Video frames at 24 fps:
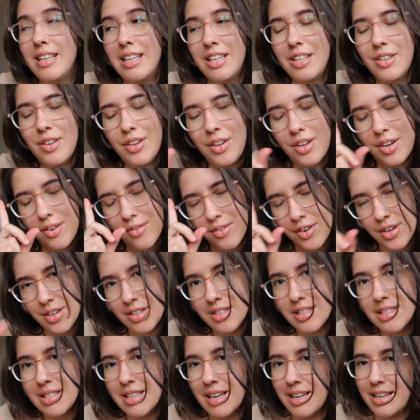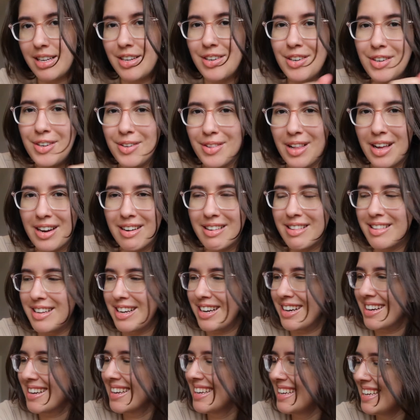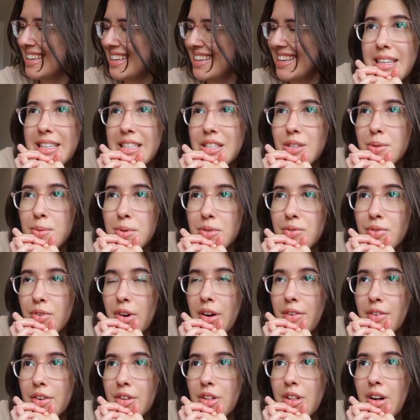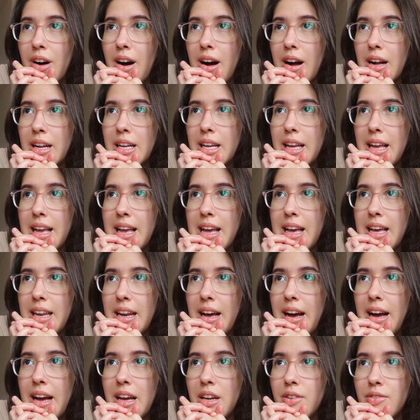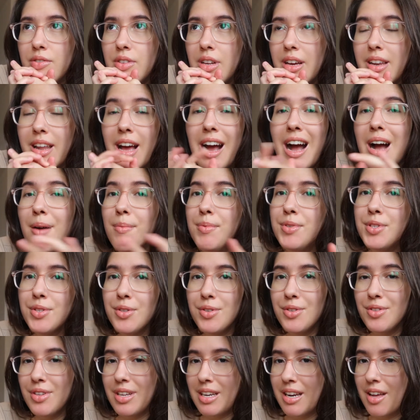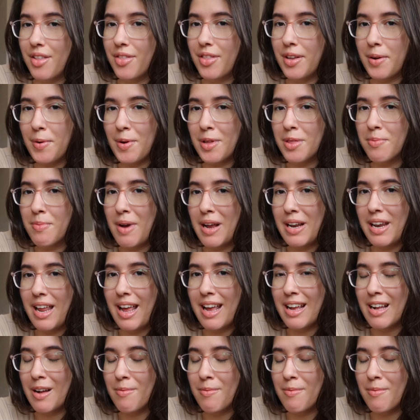Thank you, universe. I hear you loud and clear. It's almost 5 o'clock, and I've done absolutely nothing with my day.